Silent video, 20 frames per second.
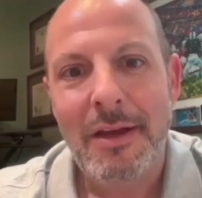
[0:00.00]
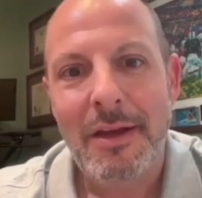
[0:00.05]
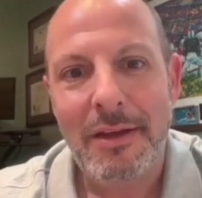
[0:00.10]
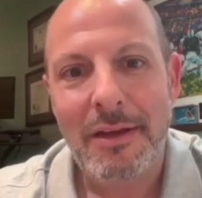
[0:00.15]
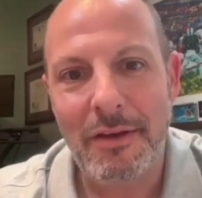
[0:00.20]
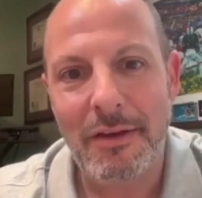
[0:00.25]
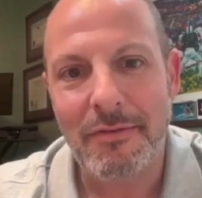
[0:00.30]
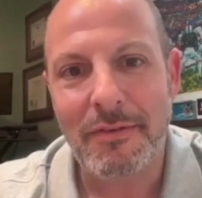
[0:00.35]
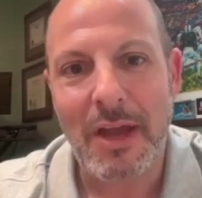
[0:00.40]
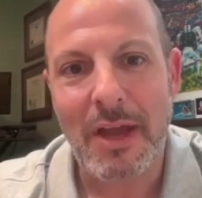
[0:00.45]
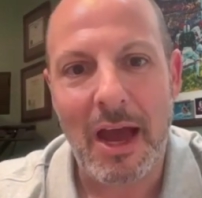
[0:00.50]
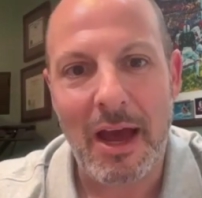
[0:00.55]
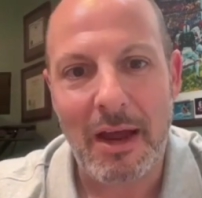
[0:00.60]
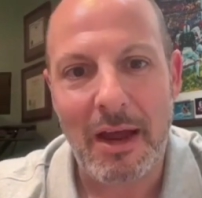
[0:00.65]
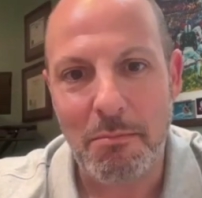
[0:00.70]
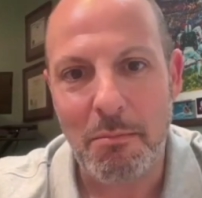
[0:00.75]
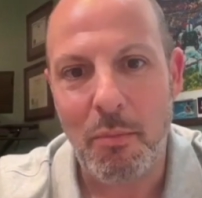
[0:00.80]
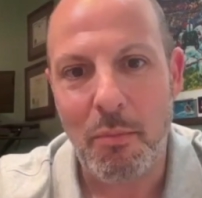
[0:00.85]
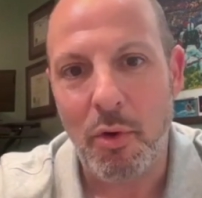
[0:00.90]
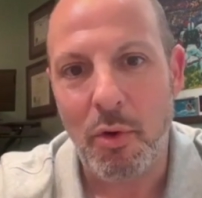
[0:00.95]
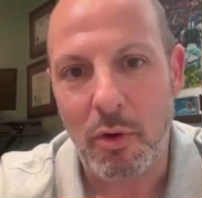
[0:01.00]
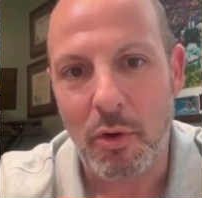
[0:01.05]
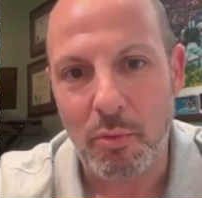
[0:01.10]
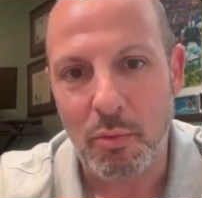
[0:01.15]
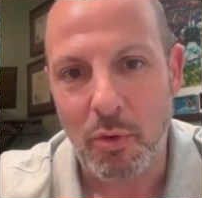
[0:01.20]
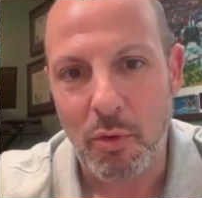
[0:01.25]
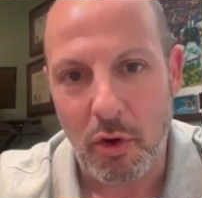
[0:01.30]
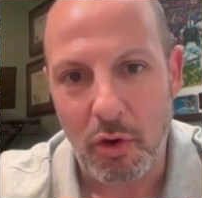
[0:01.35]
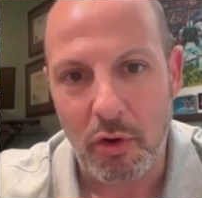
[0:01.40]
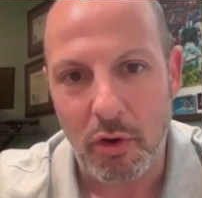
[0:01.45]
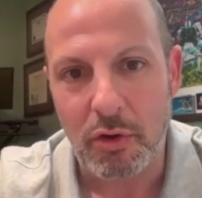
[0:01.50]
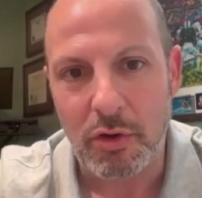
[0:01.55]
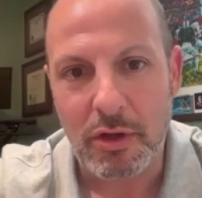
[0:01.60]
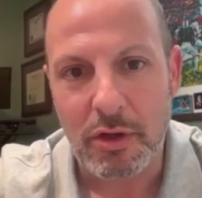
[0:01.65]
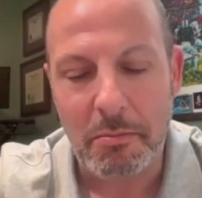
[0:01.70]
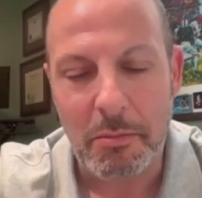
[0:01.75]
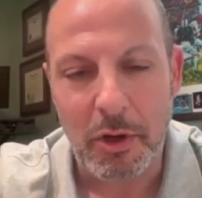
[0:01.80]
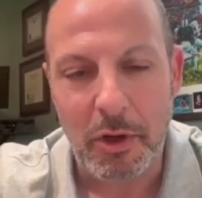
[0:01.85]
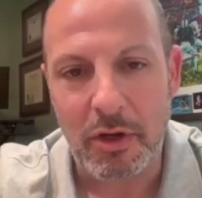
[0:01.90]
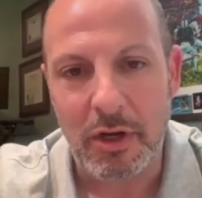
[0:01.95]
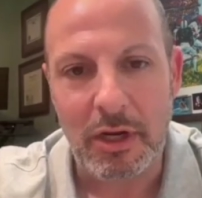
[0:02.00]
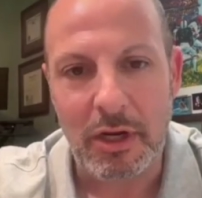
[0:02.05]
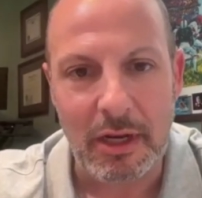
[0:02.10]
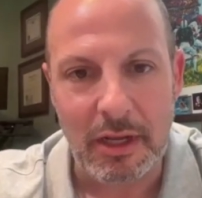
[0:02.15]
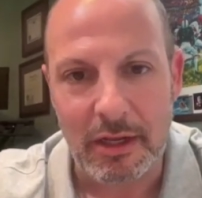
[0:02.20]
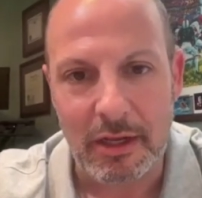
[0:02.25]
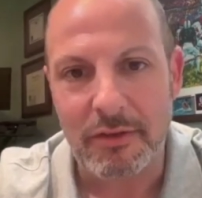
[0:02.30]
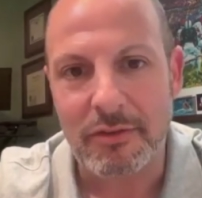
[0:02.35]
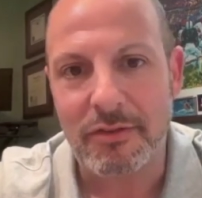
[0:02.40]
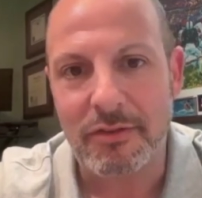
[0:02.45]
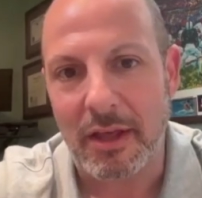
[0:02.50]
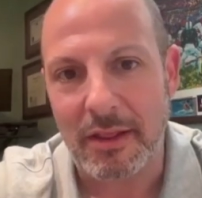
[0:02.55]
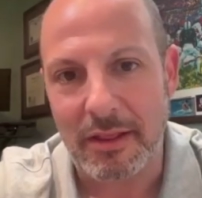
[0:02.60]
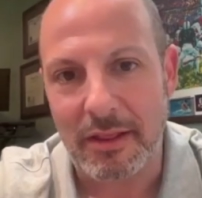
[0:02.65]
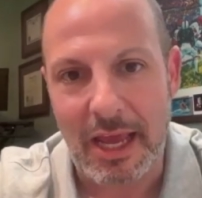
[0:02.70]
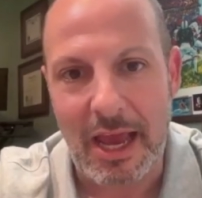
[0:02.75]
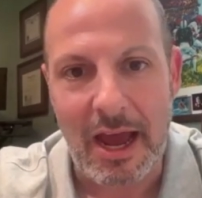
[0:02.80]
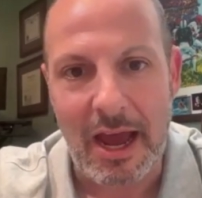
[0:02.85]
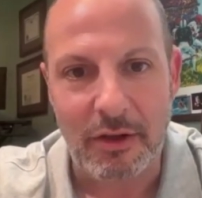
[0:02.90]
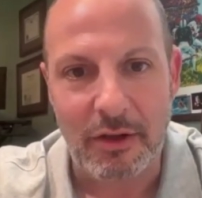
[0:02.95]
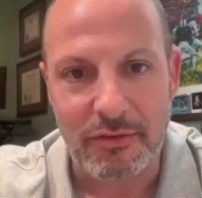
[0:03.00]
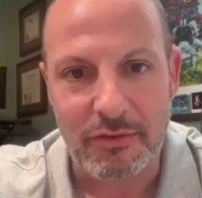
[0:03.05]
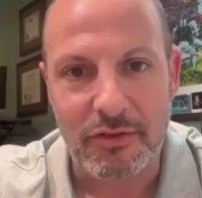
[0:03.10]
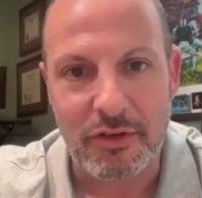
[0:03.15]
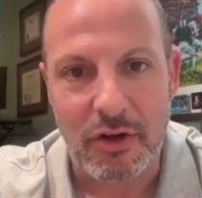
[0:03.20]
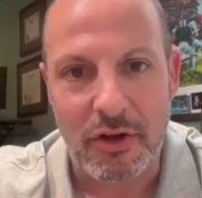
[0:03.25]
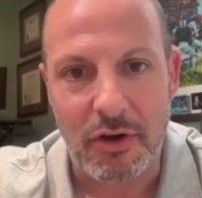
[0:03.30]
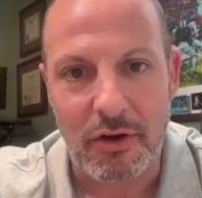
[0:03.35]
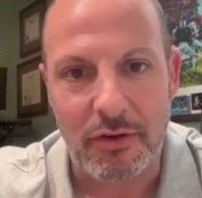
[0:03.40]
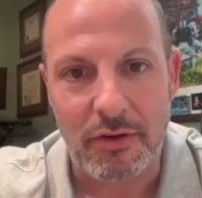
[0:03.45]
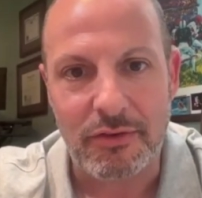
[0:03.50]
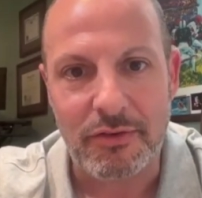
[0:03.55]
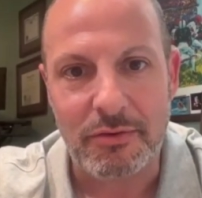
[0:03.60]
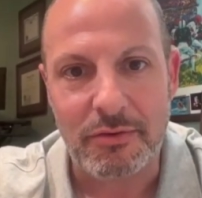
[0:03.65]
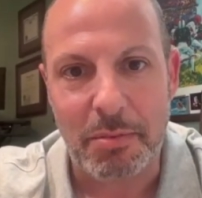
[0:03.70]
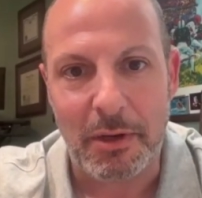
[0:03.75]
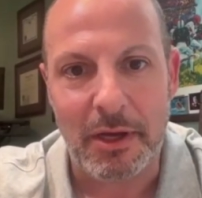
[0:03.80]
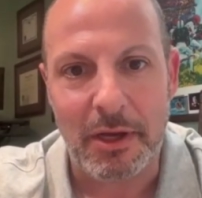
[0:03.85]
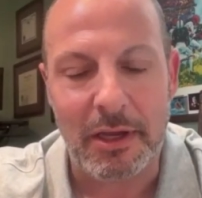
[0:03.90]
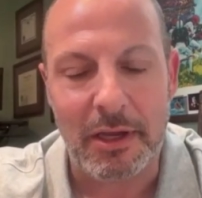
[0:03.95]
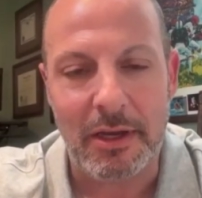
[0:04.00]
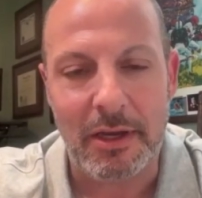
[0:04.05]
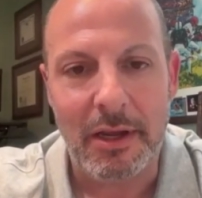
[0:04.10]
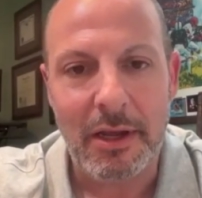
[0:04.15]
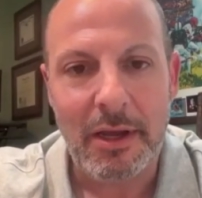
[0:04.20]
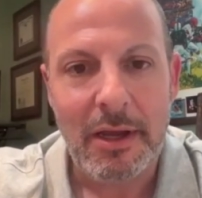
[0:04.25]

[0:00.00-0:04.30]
You've got more rural communities on the outskirts, but